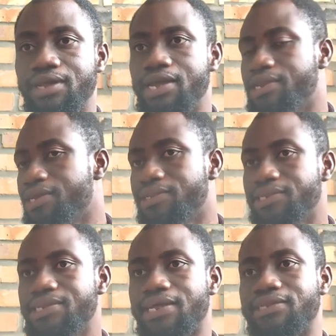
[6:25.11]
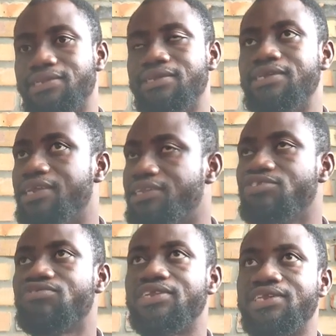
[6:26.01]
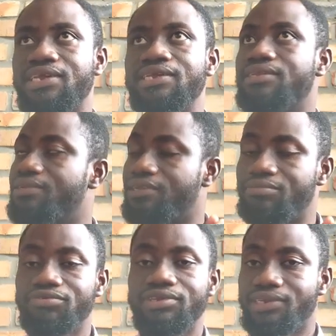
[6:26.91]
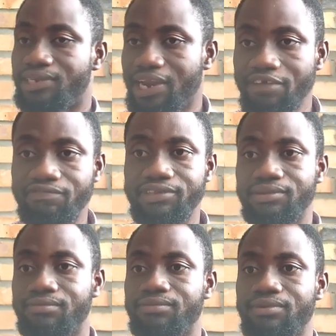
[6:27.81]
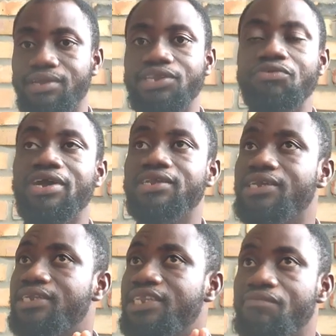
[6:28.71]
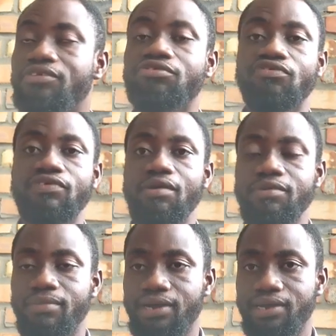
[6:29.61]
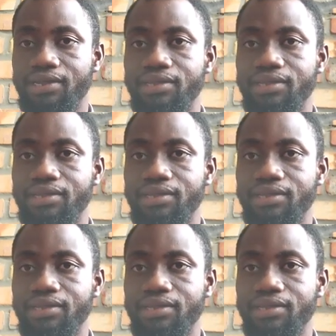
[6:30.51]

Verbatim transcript: and they did that in 1828. The British left, and they were, they never thought of coming back